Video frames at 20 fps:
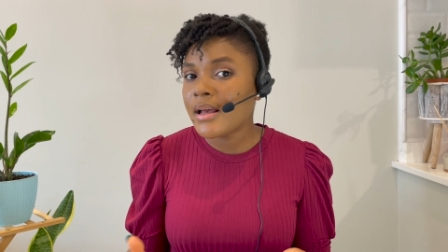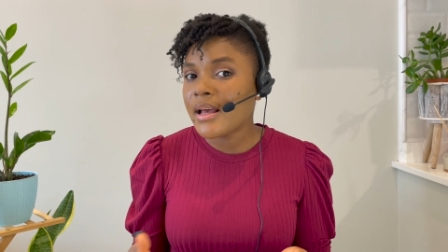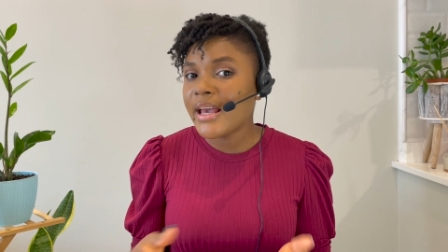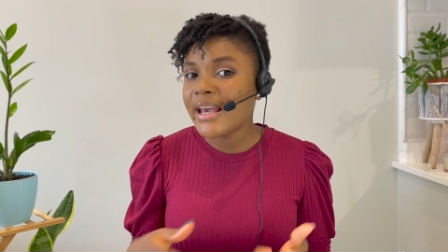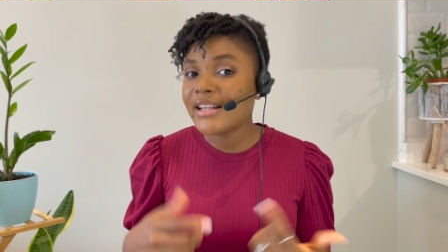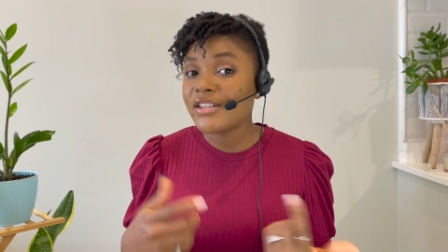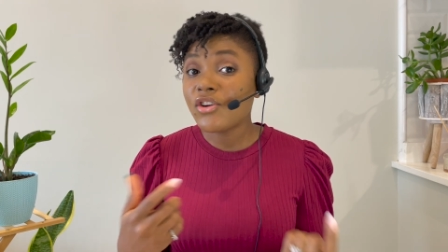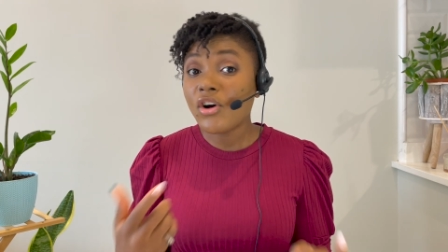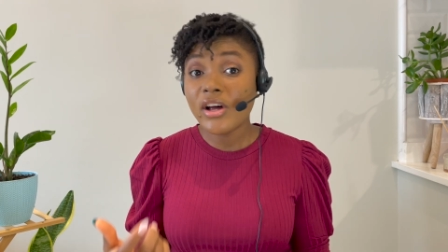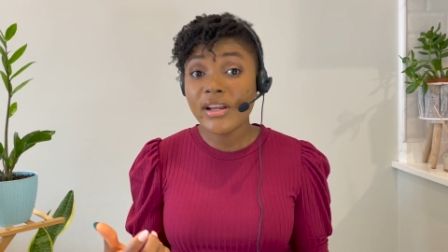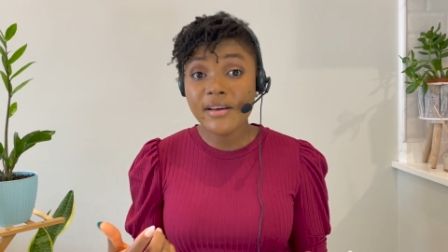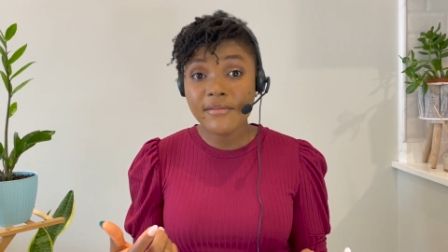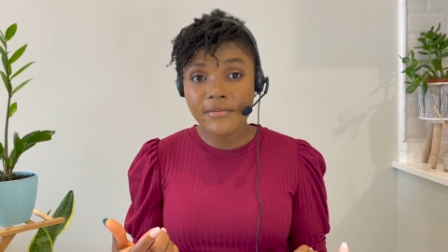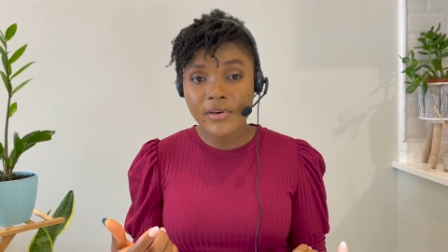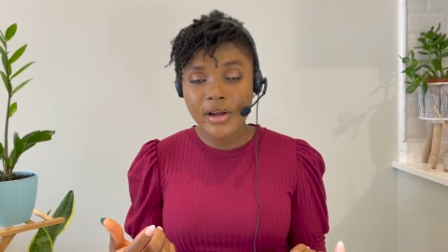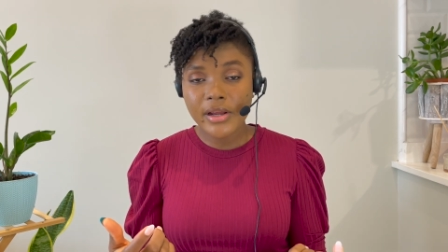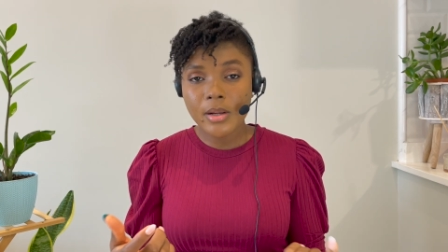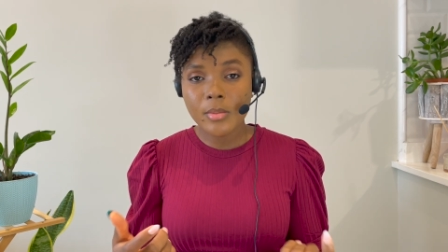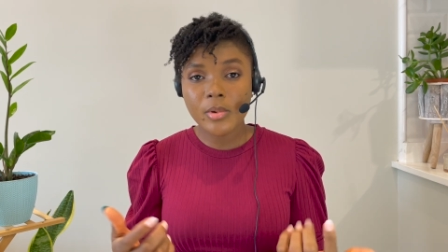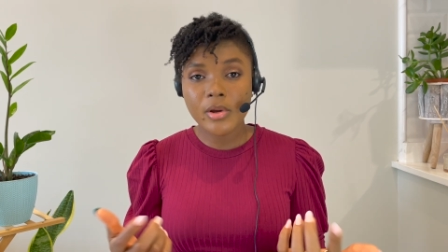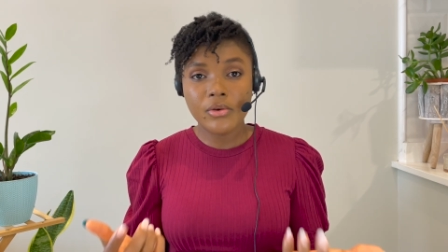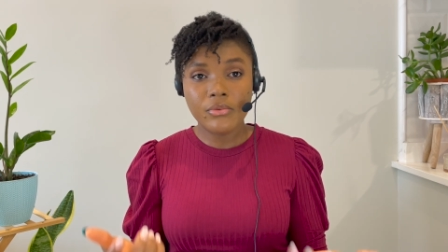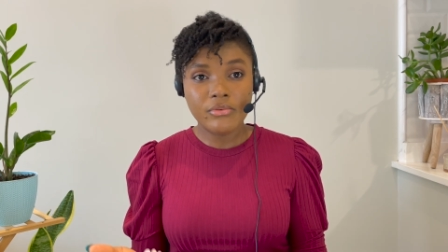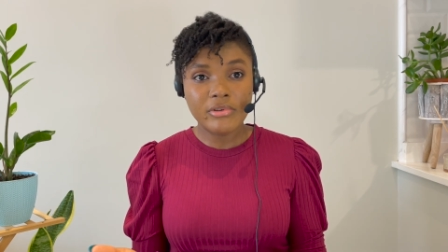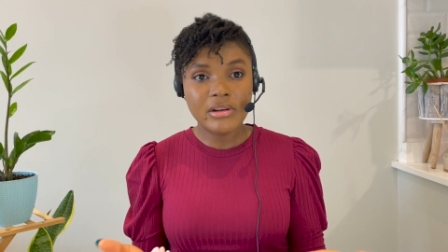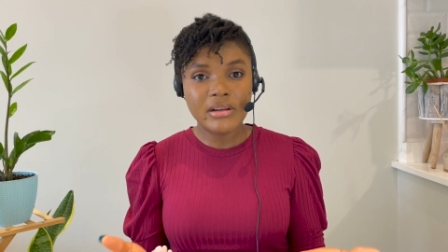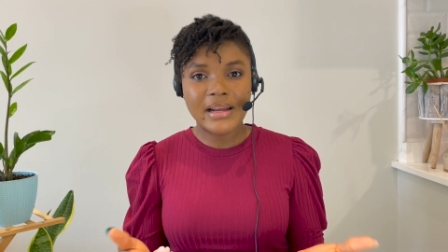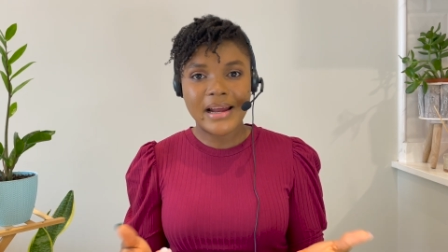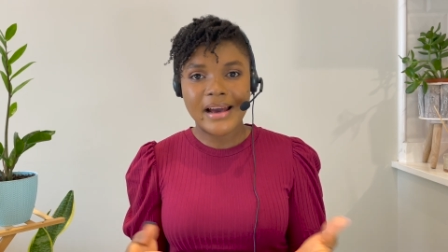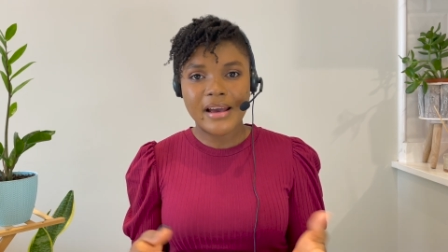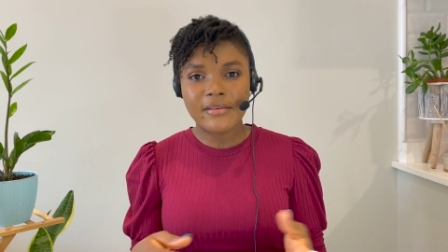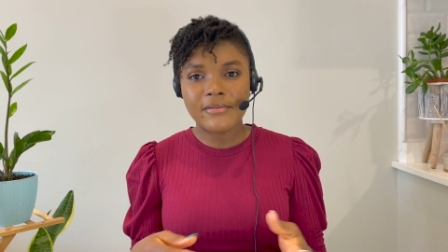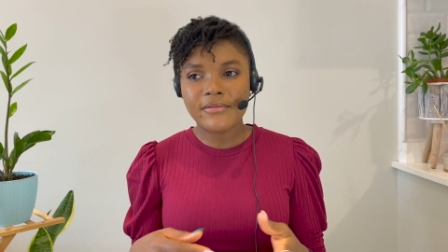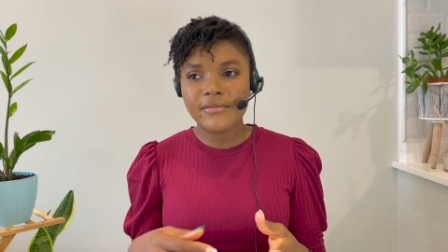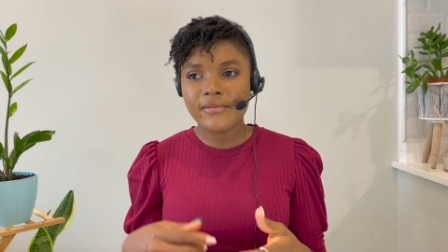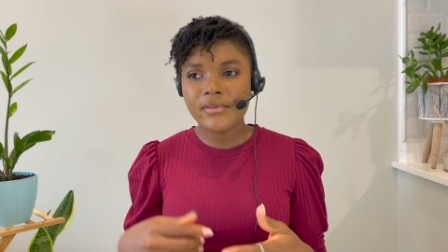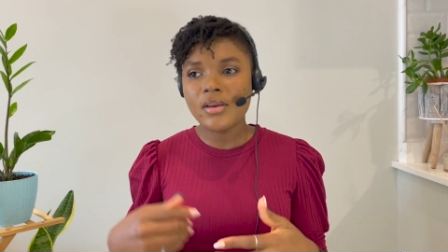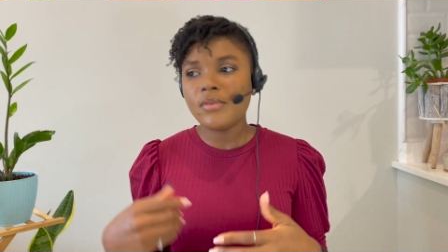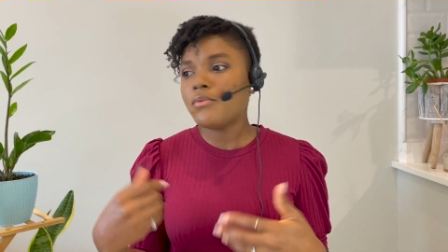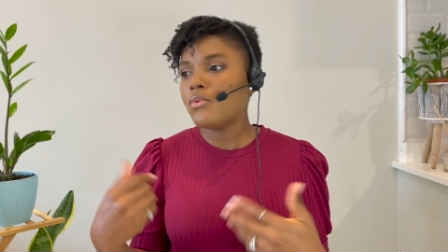It's unavoidable in real life,
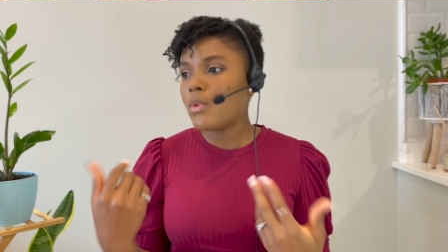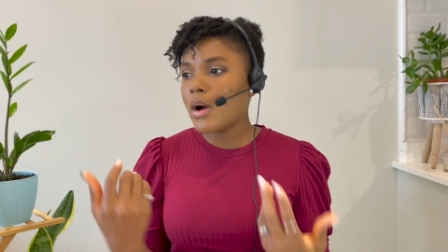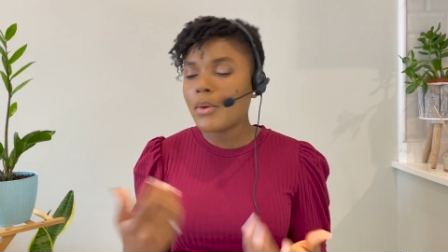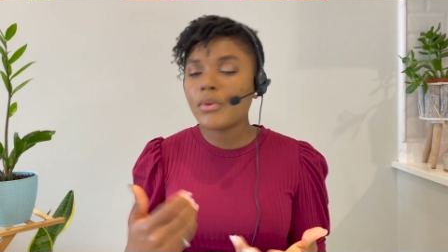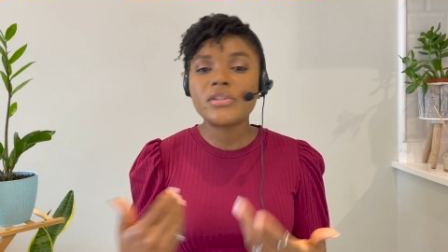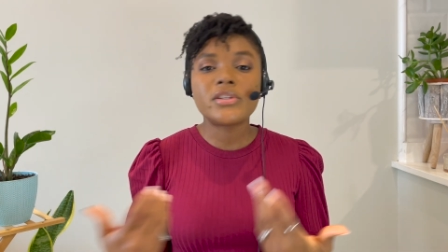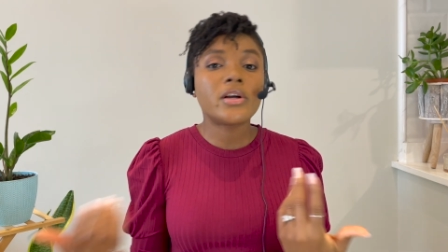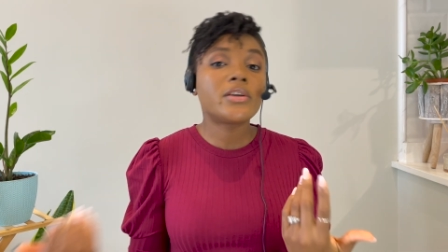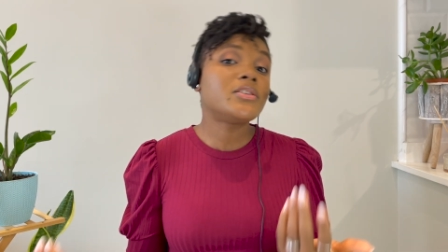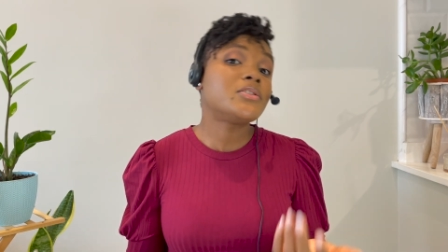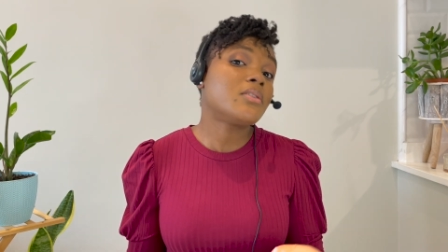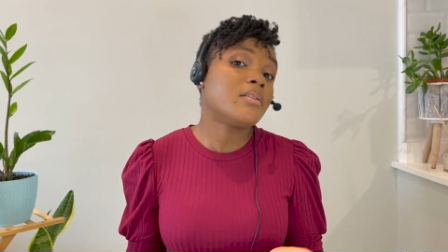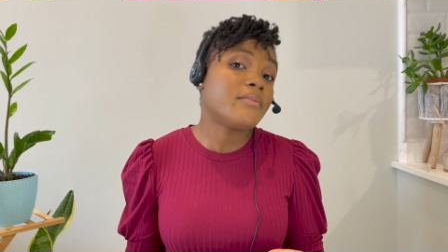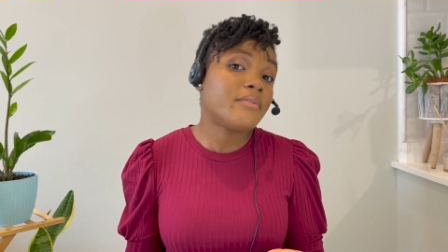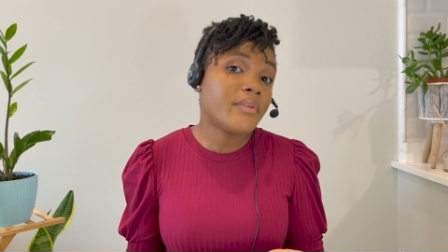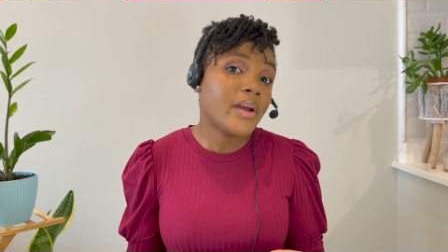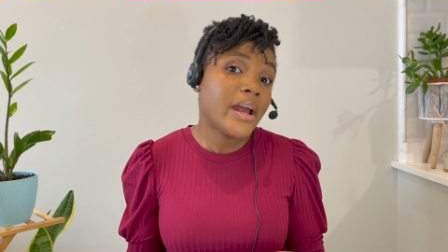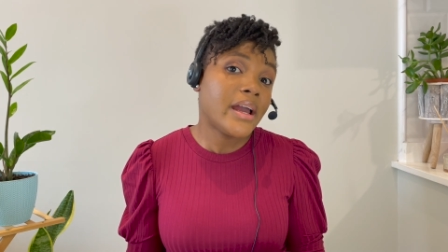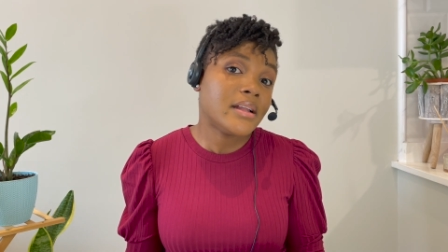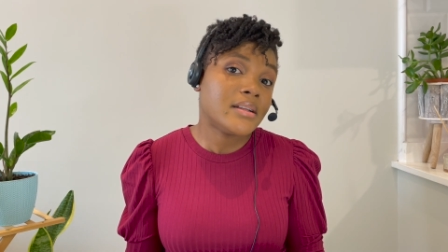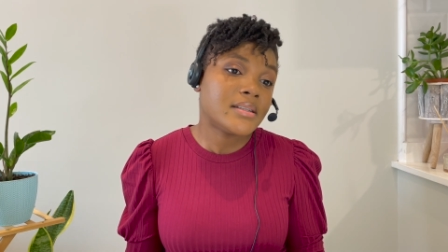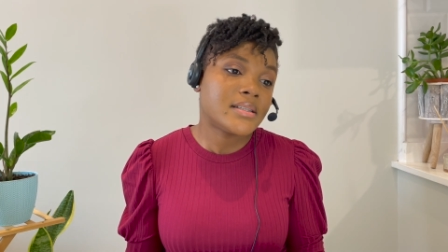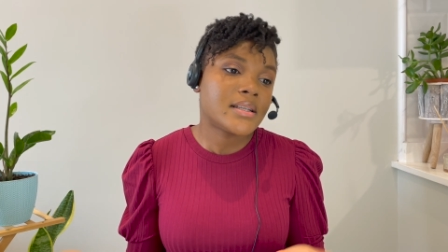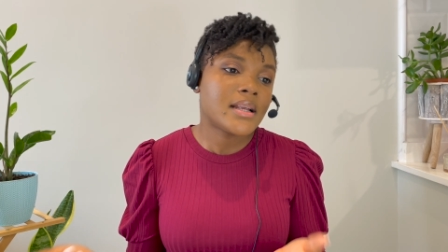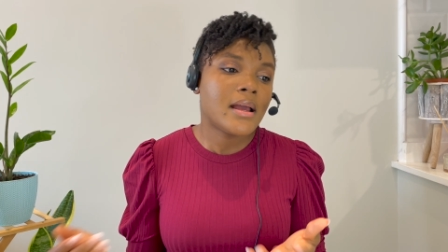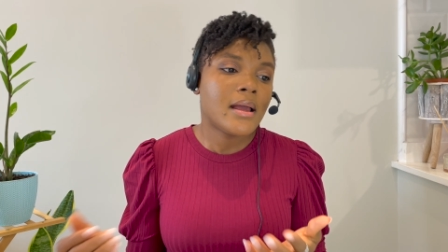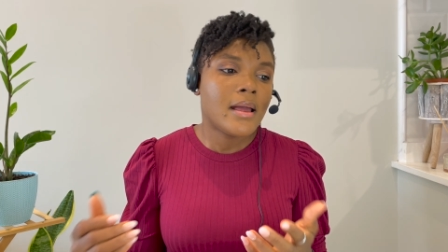even when we're talking to our friends.